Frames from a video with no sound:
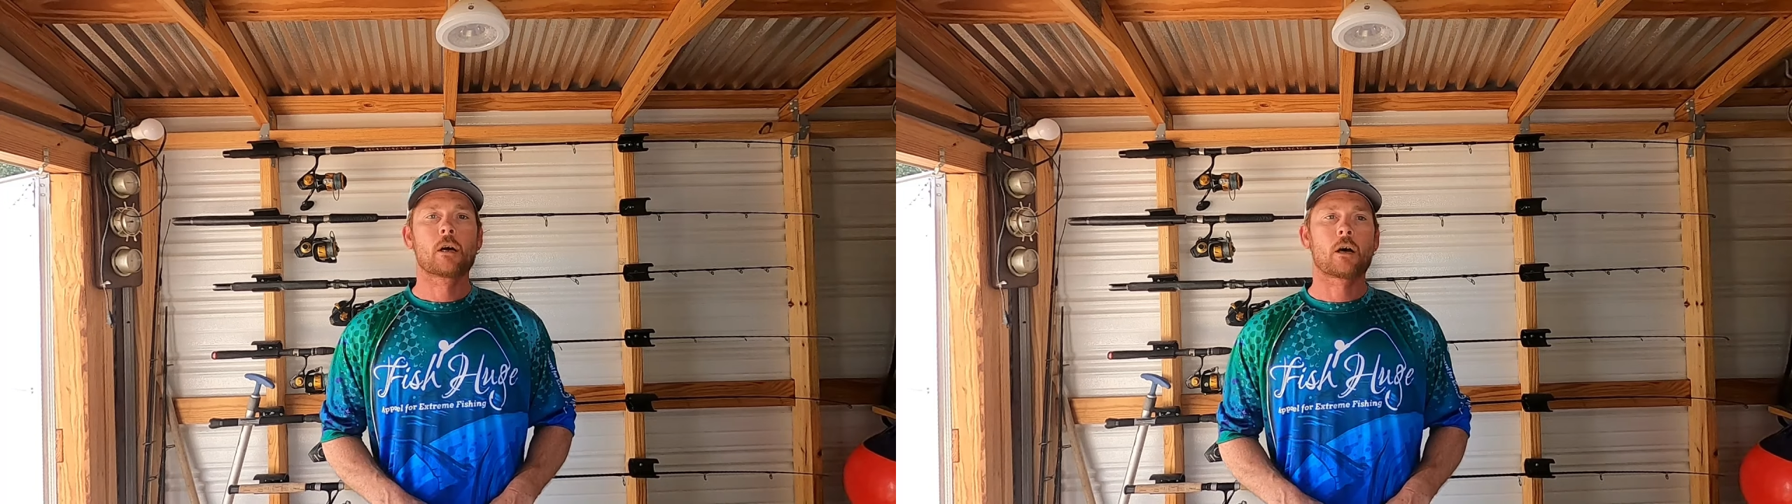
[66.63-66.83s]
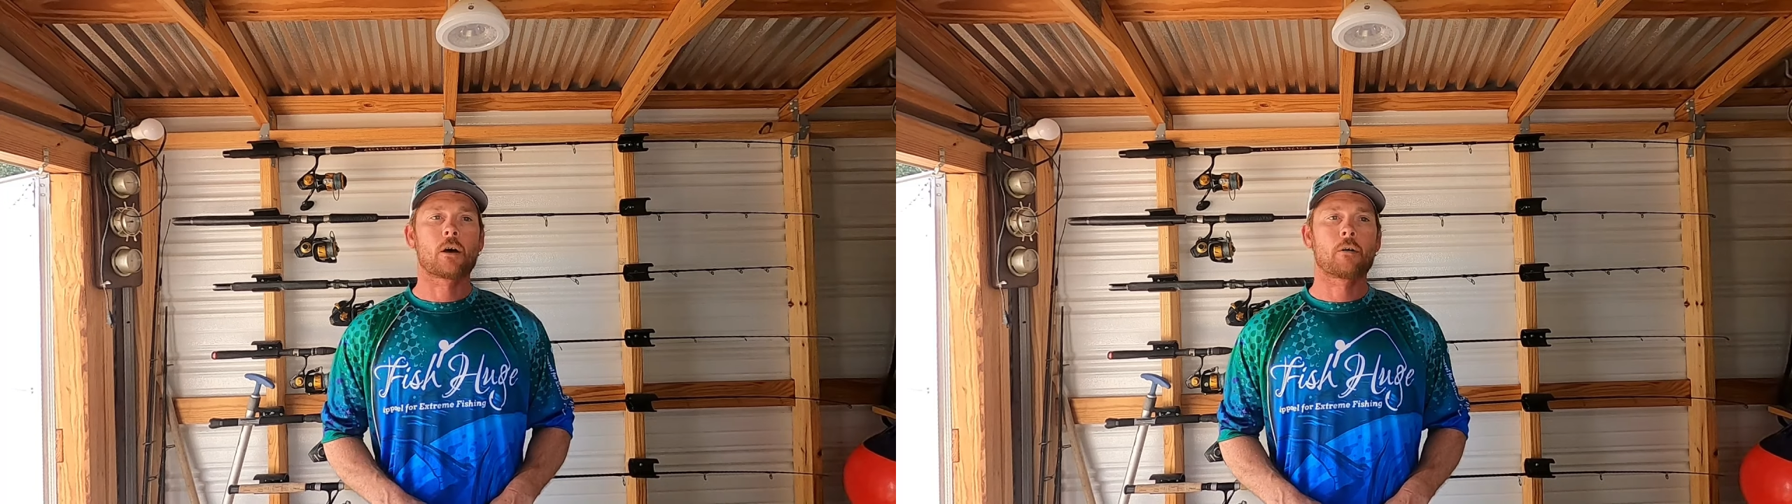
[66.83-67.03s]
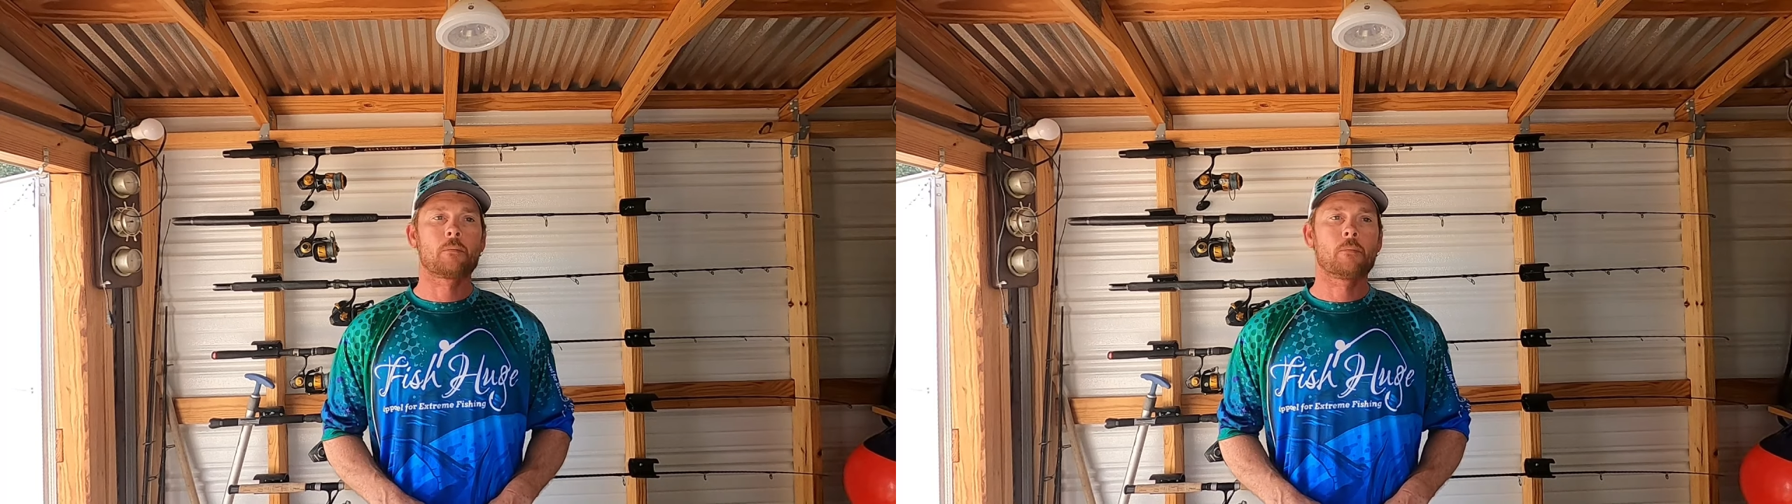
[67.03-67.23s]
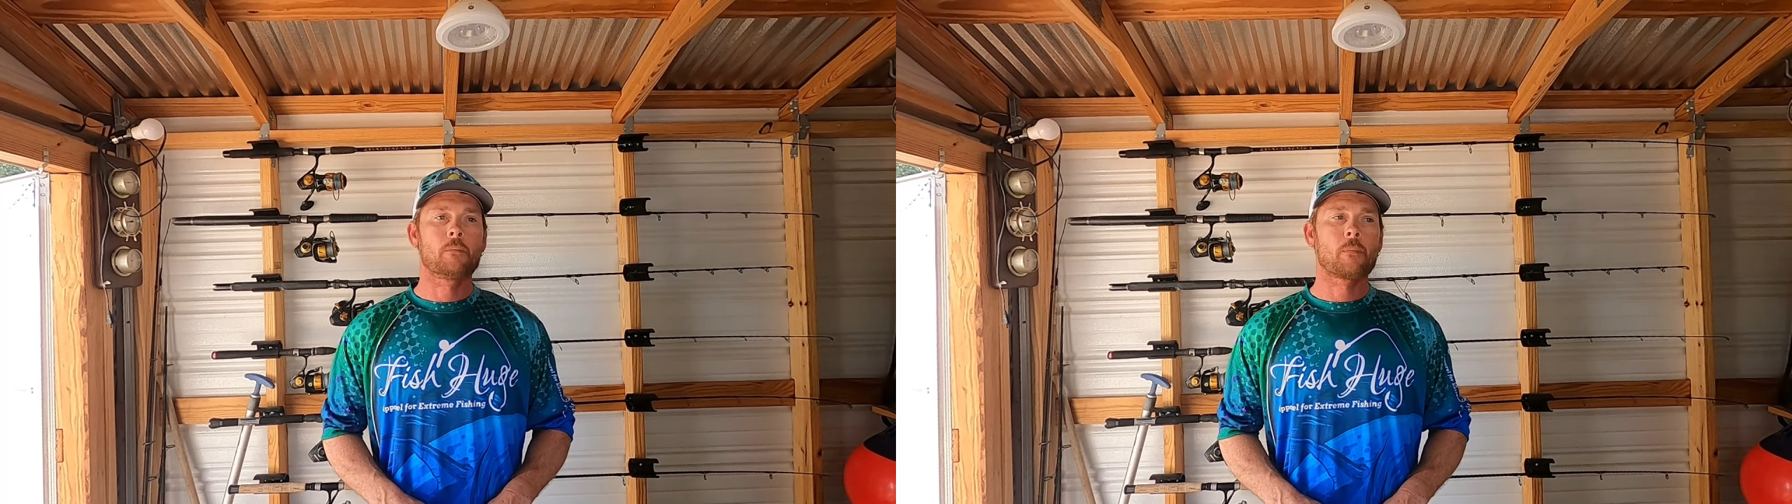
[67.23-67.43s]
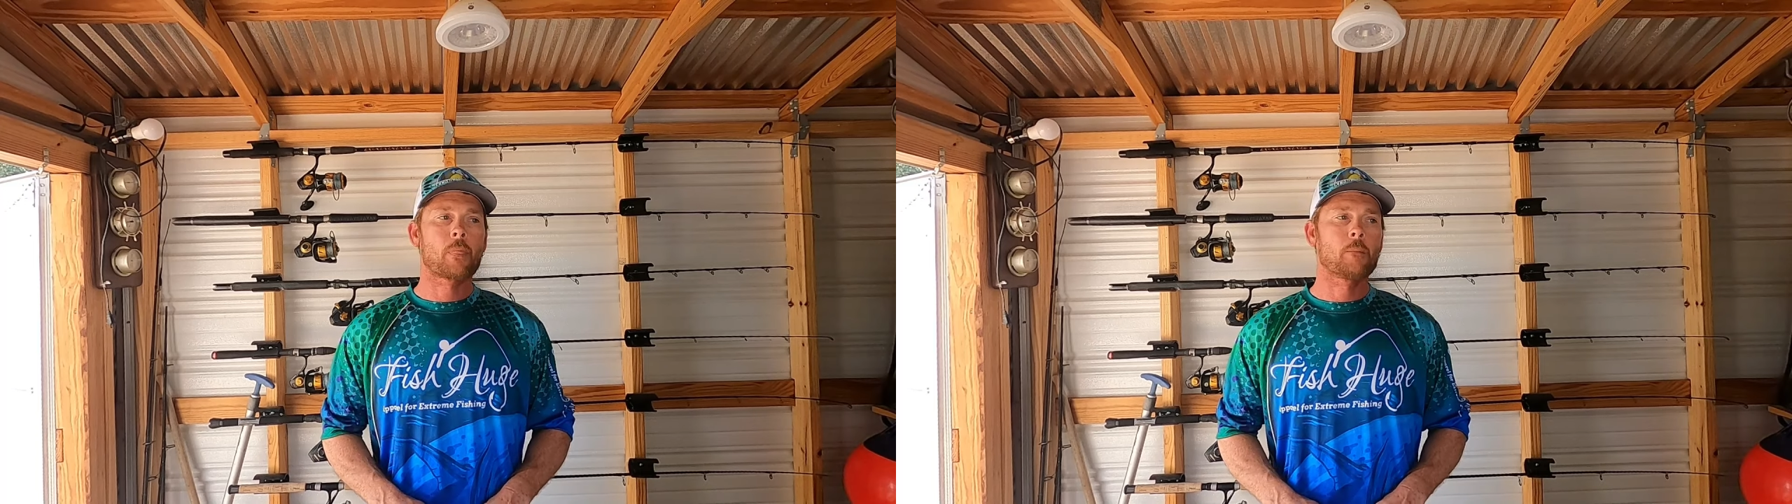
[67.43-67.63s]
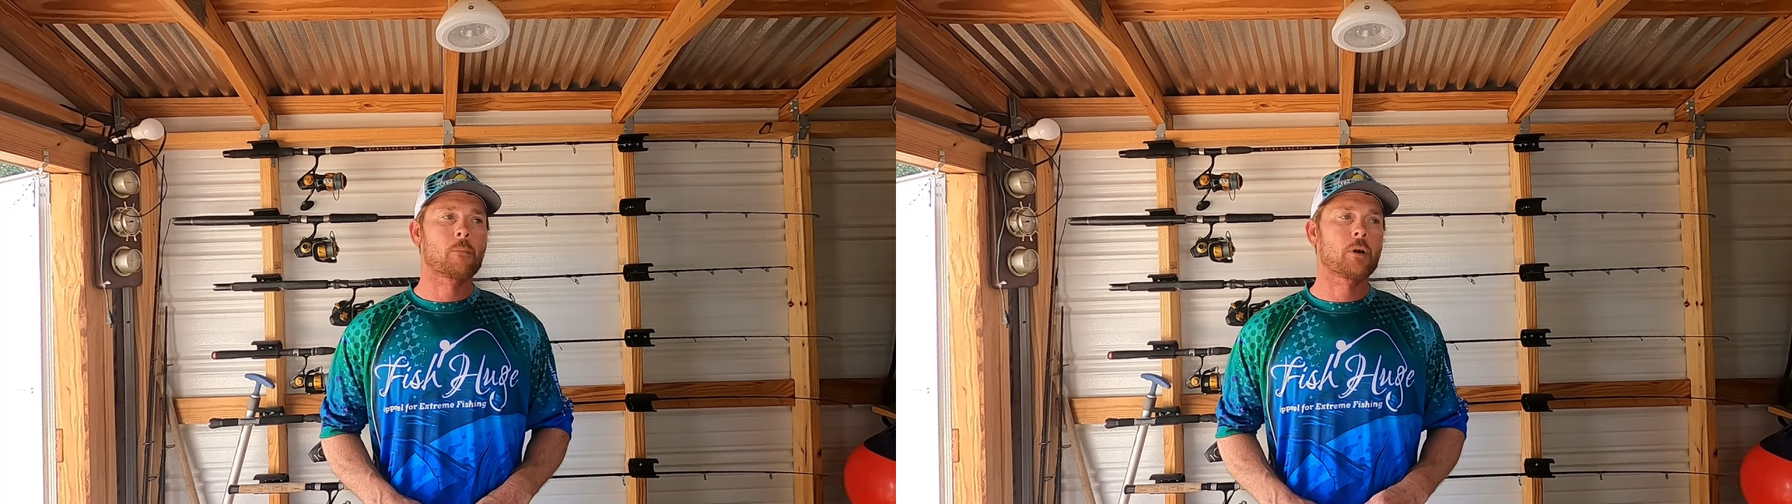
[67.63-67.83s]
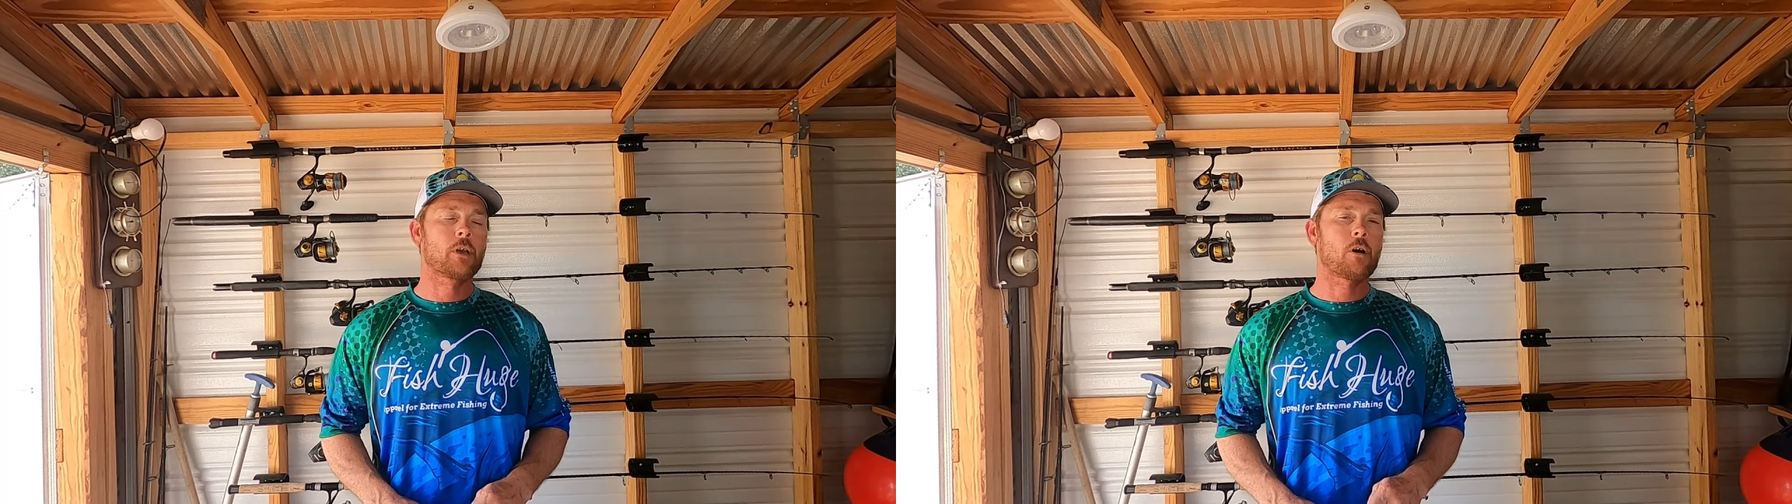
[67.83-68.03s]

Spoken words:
But